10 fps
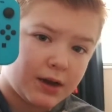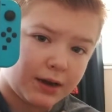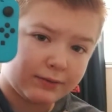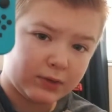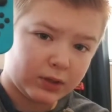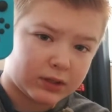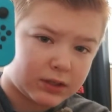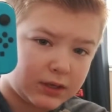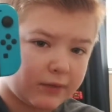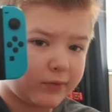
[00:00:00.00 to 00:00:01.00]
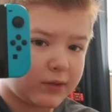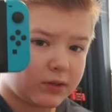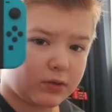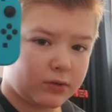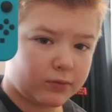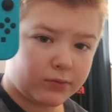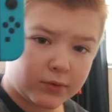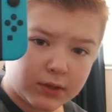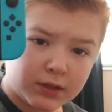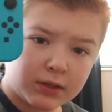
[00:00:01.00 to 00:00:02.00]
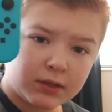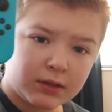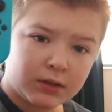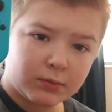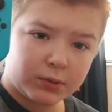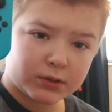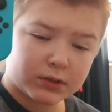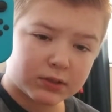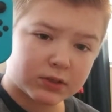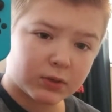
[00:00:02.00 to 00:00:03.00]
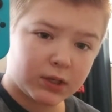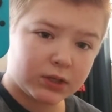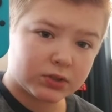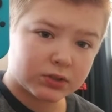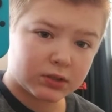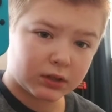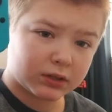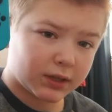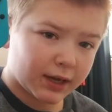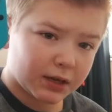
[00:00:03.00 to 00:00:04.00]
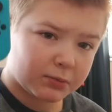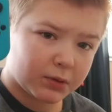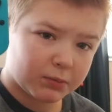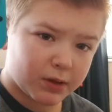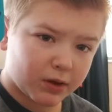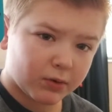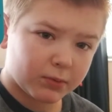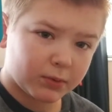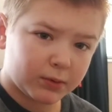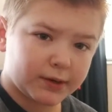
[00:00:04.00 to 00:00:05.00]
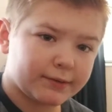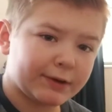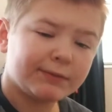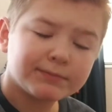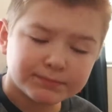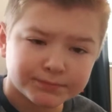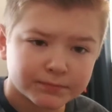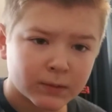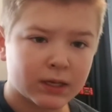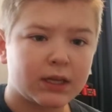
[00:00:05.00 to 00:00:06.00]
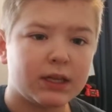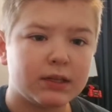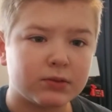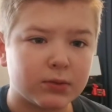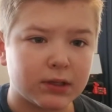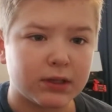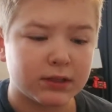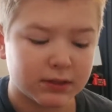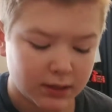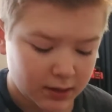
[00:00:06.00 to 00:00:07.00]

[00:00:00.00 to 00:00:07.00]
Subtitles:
I feel like they definitely could have put the screen just a tad bit bigger, but whatever. It is what it is.